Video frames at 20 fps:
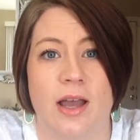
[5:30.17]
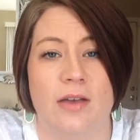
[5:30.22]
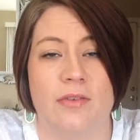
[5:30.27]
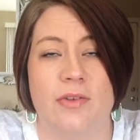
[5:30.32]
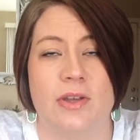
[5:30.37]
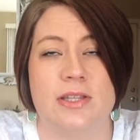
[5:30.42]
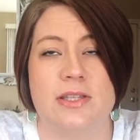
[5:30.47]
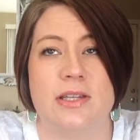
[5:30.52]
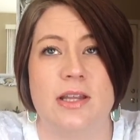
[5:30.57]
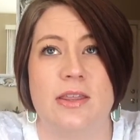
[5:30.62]

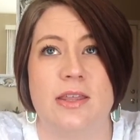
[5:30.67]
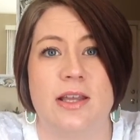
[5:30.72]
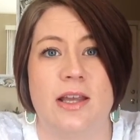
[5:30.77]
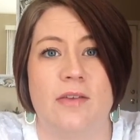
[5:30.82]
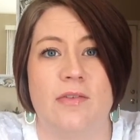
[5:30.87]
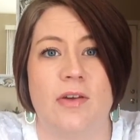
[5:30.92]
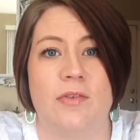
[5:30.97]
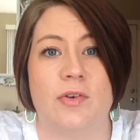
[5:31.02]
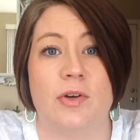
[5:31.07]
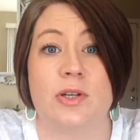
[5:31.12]
it's nothing
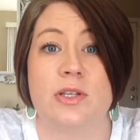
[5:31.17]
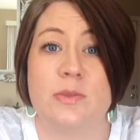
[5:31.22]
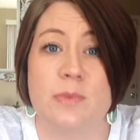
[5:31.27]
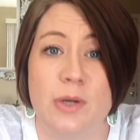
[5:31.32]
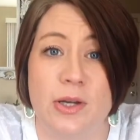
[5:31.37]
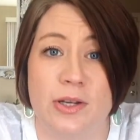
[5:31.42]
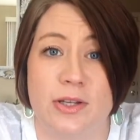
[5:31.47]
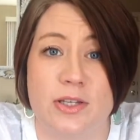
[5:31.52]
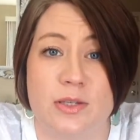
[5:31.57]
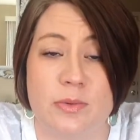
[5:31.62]
I've ever
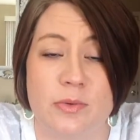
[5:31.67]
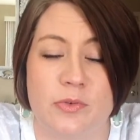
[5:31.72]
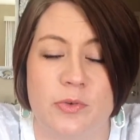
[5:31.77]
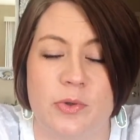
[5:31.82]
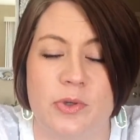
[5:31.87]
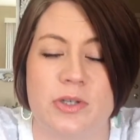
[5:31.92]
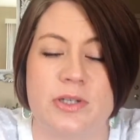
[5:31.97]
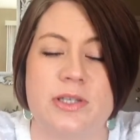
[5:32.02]
experienced before.